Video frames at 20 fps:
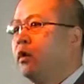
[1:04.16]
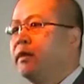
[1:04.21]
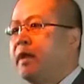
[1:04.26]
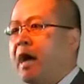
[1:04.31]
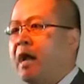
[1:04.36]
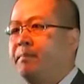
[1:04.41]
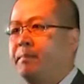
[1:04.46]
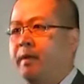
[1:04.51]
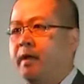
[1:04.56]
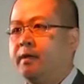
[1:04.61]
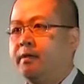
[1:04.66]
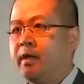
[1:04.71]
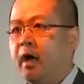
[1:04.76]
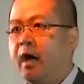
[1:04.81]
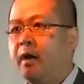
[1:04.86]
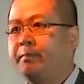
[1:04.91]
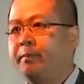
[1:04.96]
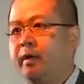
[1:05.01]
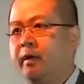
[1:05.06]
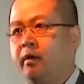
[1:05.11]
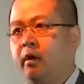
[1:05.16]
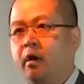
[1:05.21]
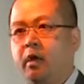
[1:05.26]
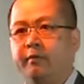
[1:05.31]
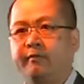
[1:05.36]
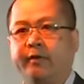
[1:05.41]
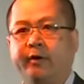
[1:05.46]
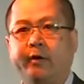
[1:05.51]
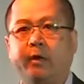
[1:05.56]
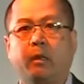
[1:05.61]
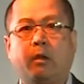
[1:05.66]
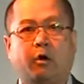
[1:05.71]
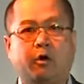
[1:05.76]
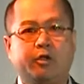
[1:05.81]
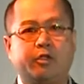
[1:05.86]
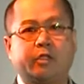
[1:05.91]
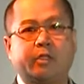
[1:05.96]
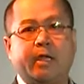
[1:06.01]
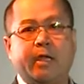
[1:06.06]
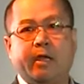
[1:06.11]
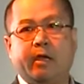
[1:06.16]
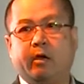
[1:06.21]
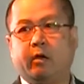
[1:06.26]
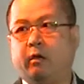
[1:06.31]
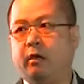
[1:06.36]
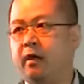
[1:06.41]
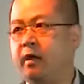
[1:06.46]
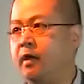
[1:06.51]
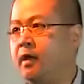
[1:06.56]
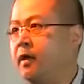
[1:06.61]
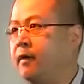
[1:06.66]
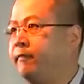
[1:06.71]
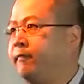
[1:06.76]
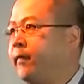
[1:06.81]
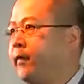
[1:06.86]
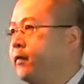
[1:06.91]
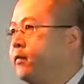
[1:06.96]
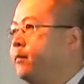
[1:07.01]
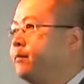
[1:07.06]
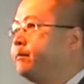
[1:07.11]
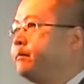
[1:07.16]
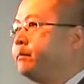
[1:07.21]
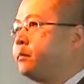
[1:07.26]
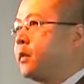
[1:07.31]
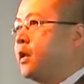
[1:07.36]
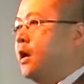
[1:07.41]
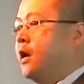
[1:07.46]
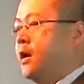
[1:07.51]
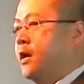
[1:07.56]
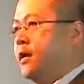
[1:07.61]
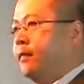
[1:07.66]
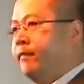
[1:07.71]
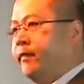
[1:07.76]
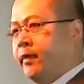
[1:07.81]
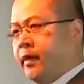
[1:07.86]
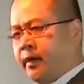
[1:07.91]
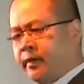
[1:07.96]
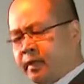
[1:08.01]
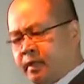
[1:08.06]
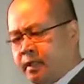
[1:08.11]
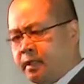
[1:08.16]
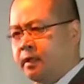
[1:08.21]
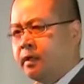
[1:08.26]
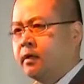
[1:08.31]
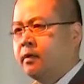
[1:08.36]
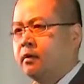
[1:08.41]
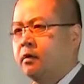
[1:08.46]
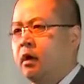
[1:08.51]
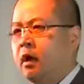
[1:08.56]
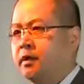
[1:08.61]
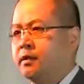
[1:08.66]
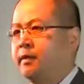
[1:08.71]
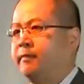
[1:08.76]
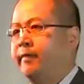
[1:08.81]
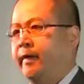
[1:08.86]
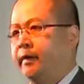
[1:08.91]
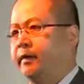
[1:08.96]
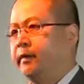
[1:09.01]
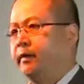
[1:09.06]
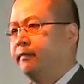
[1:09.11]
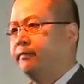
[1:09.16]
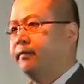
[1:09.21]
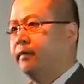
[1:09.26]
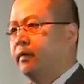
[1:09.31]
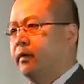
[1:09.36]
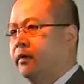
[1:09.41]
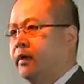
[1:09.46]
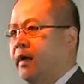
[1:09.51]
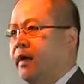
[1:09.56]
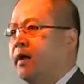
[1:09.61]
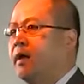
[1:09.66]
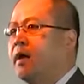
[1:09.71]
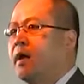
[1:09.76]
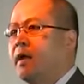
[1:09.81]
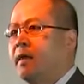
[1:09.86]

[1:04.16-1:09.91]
not be adopted on a very large scale if it isn't cost effective, okay?